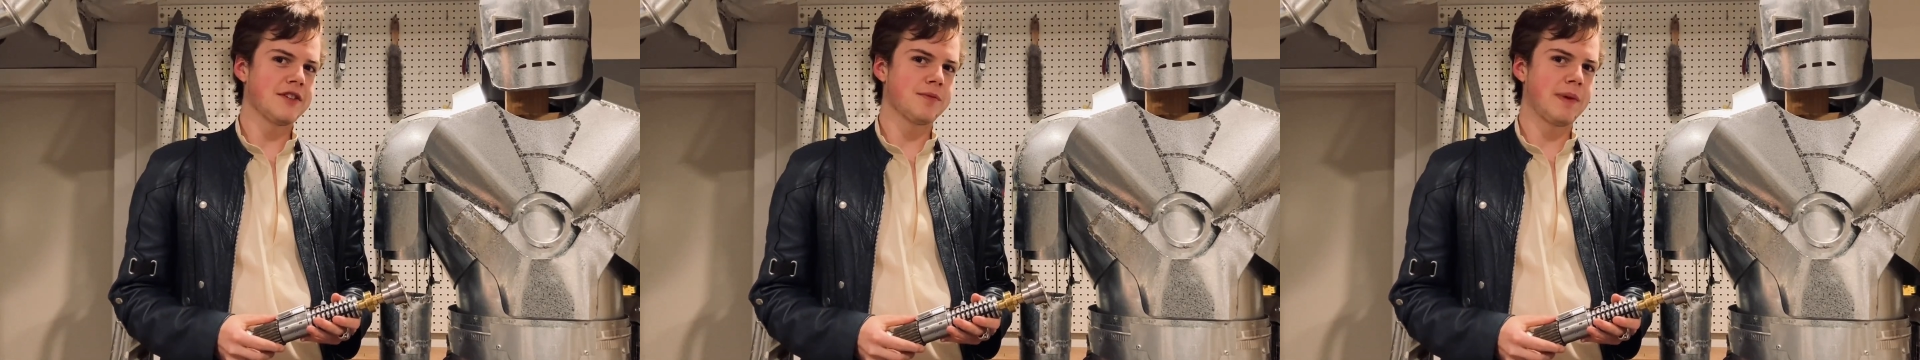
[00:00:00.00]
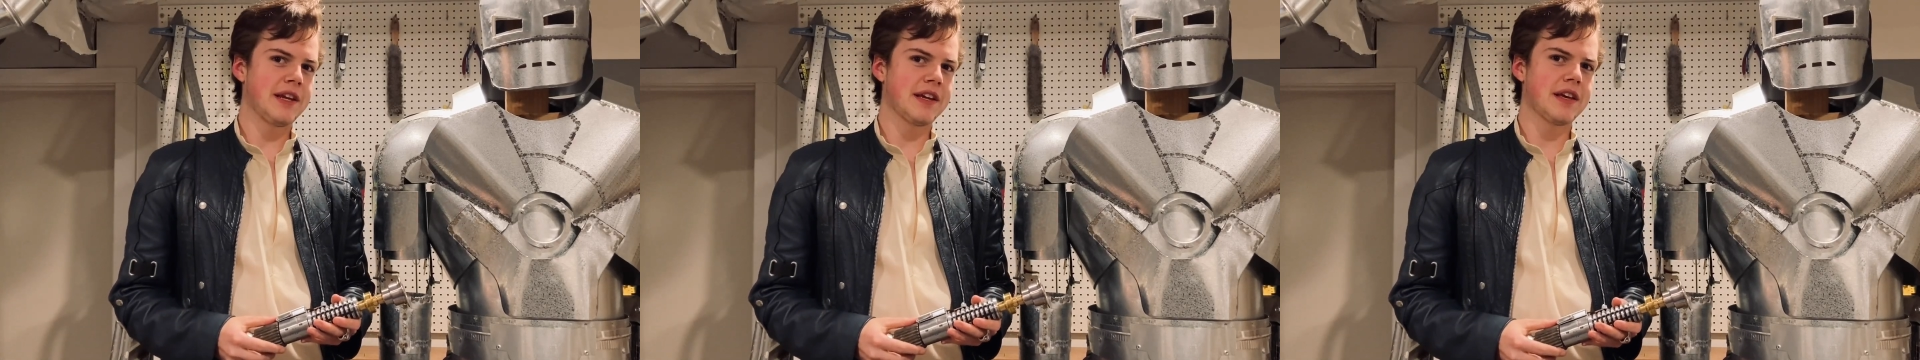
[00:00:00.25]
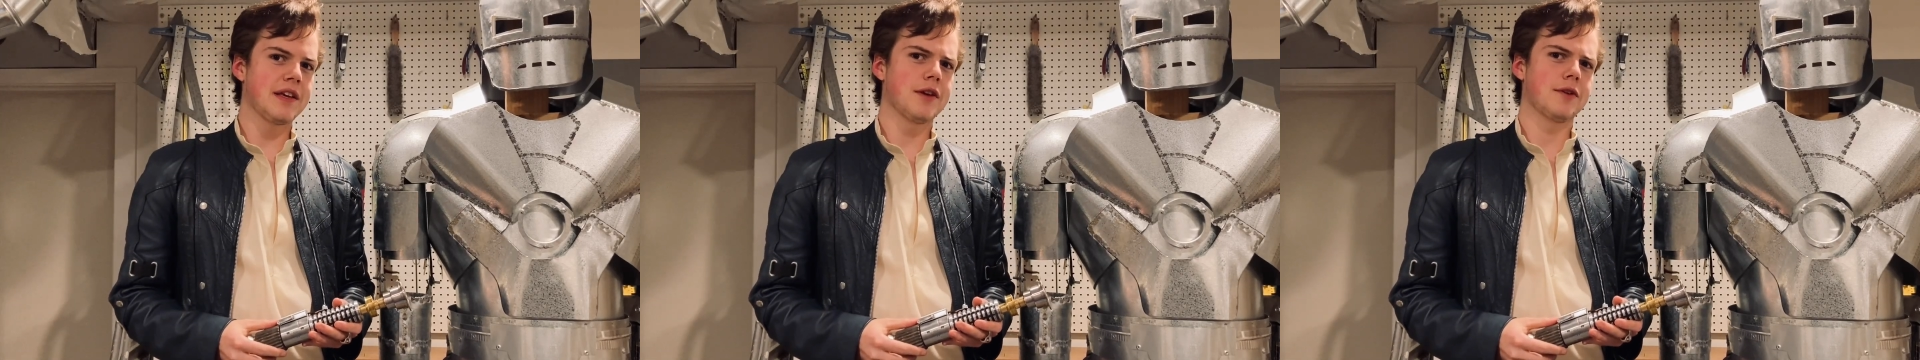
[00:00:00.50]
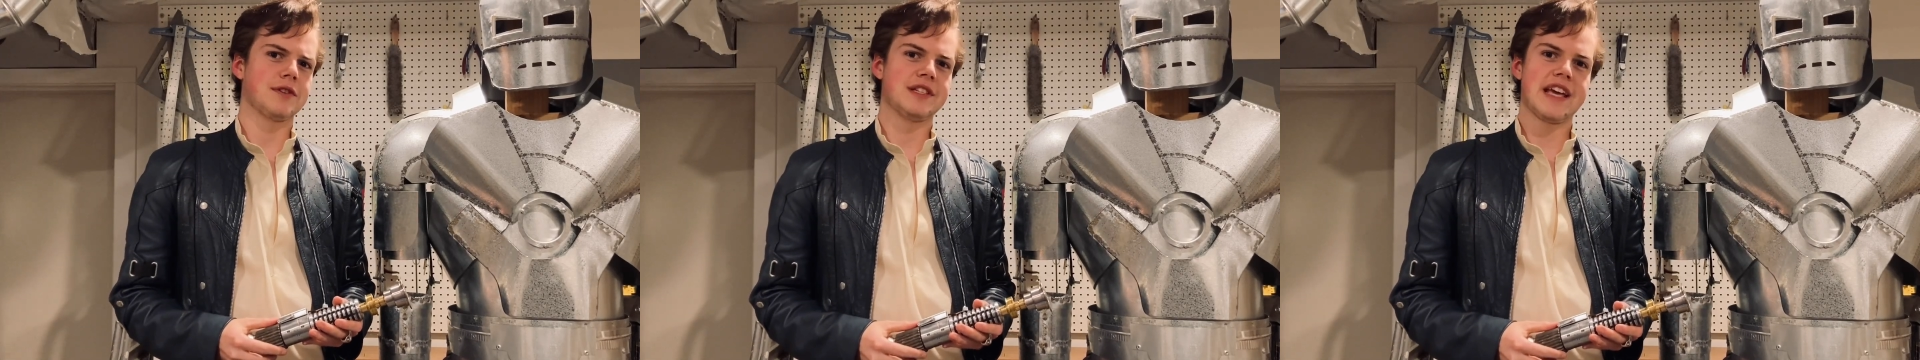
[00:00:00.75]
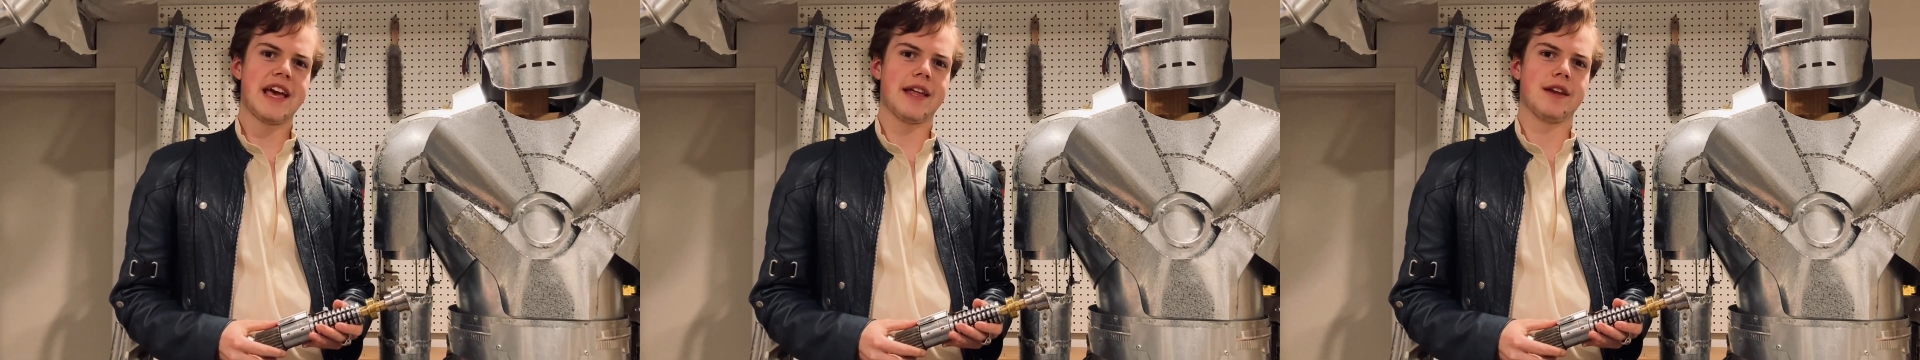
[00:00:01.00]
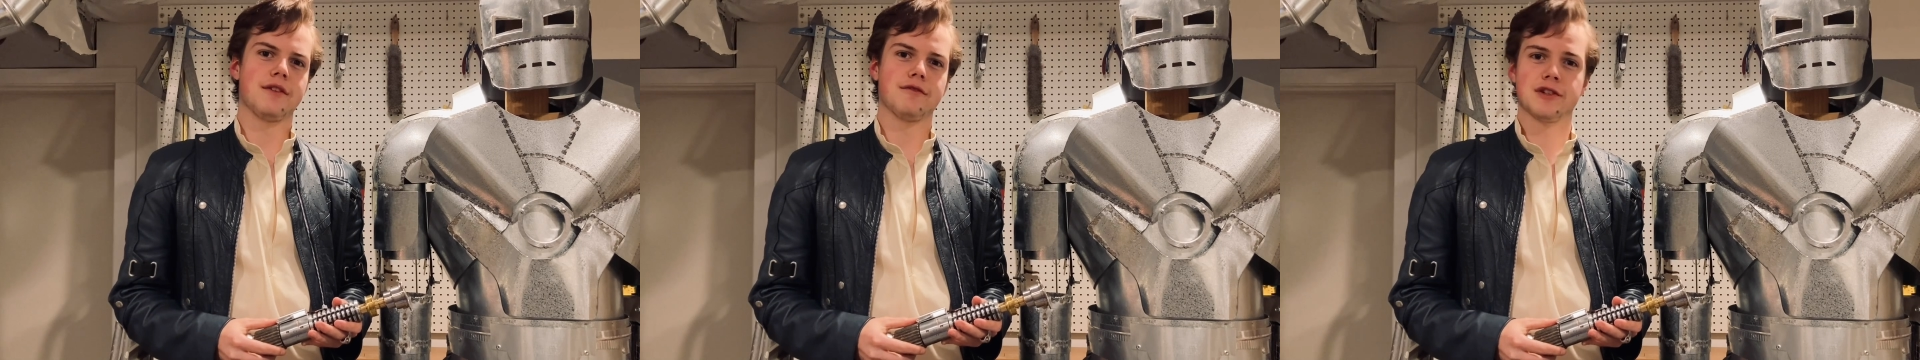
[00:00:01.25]
spending a year
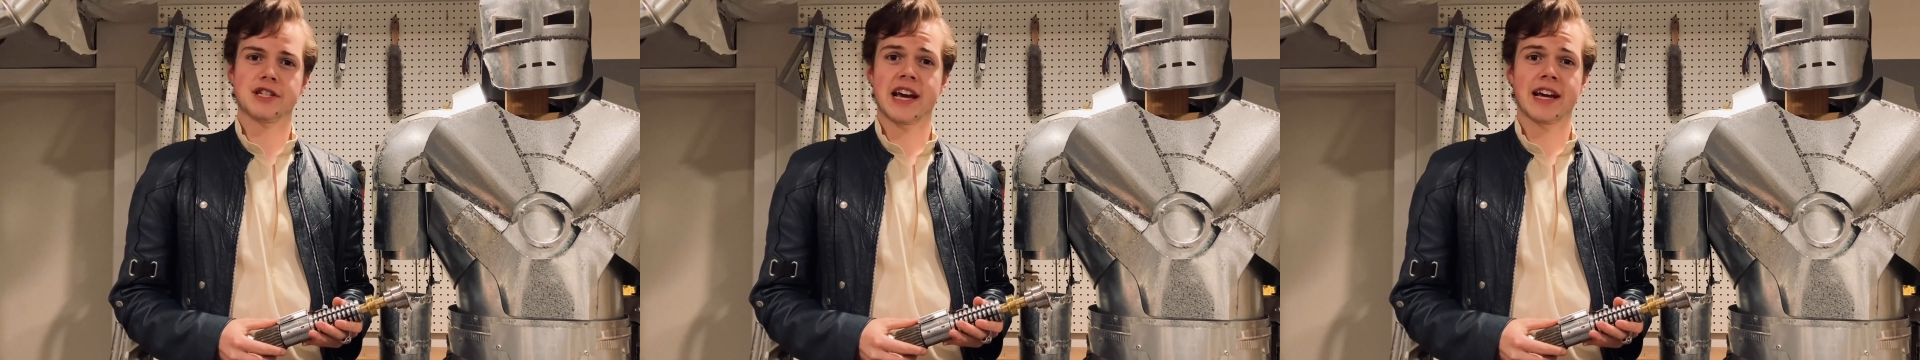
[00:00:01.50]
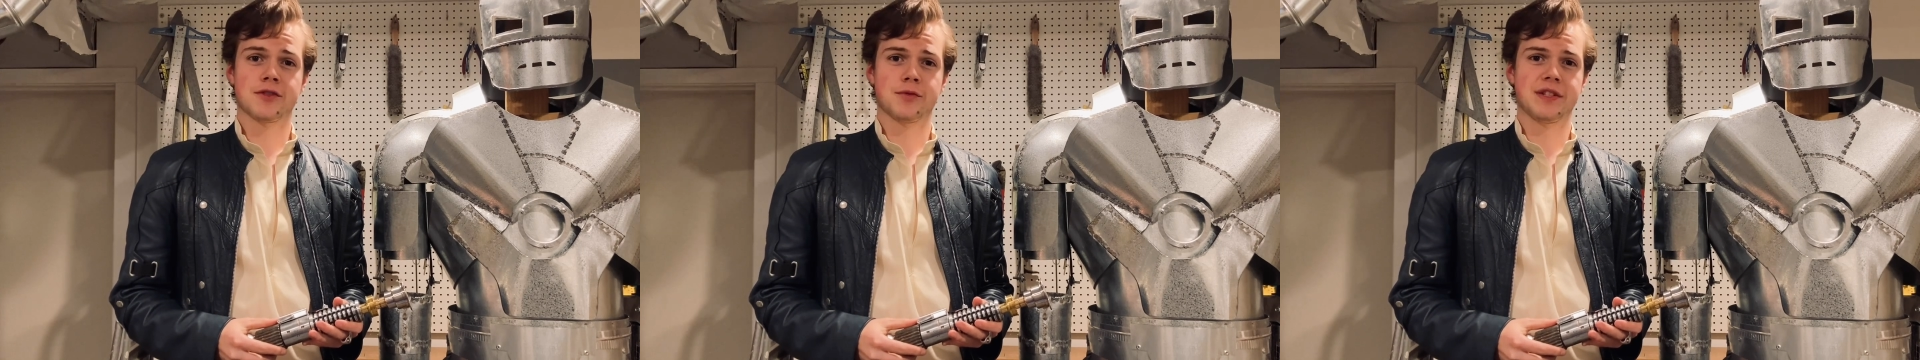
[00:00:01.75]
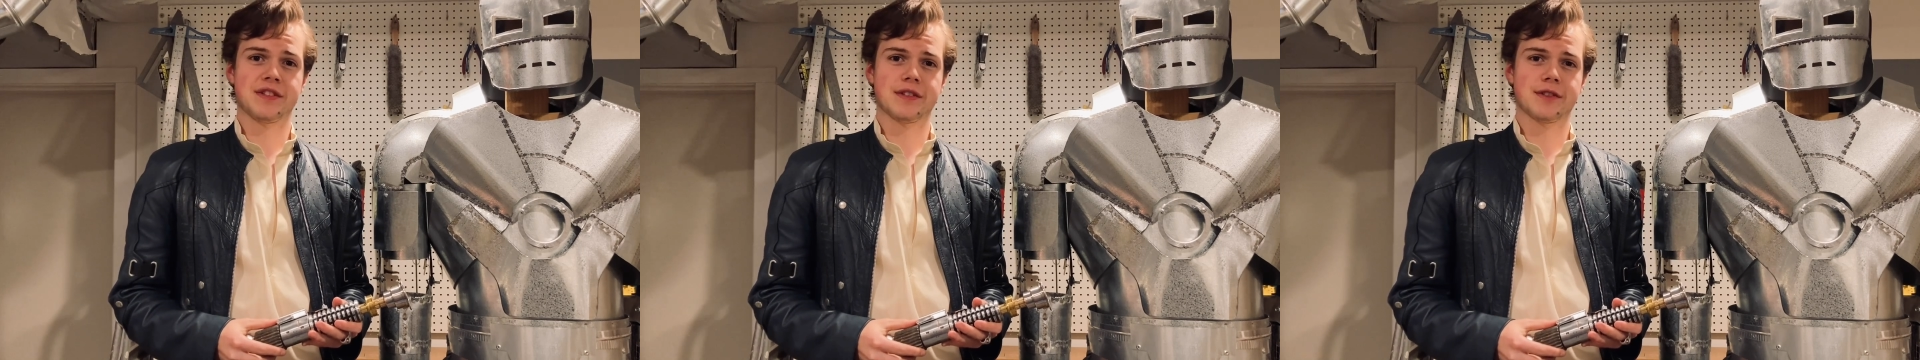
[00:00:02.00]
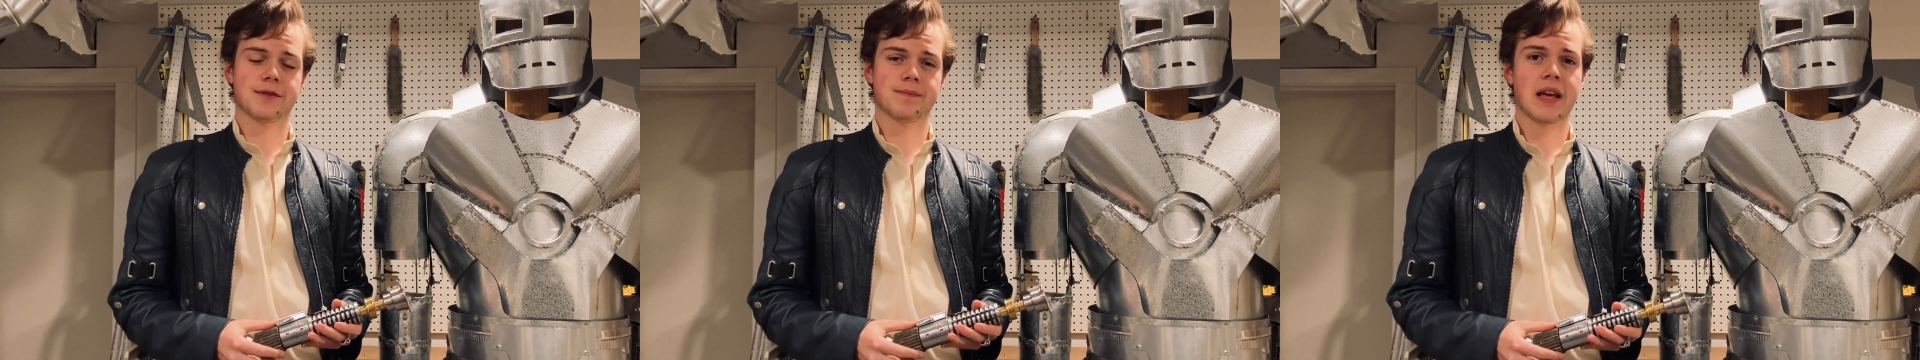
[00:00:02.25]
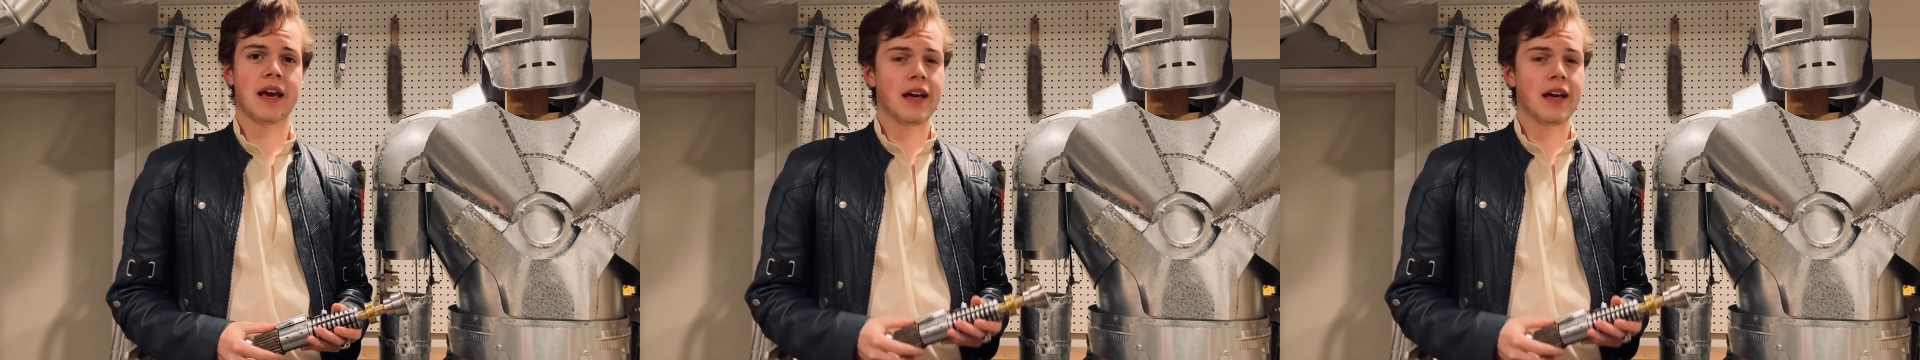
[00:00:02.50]
dead for tax reasons.